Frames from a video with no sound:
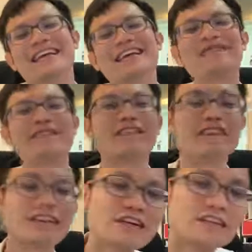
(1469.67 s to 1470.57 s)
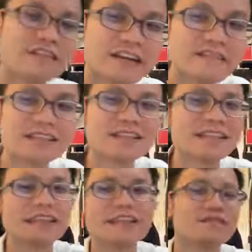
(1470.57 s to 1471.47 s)
If not, you
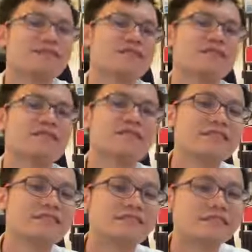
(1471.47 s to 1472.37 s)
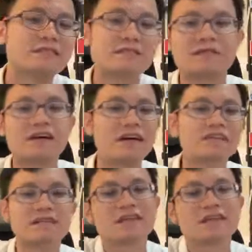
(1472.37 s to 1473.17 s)
eventually, you if you're not healthy,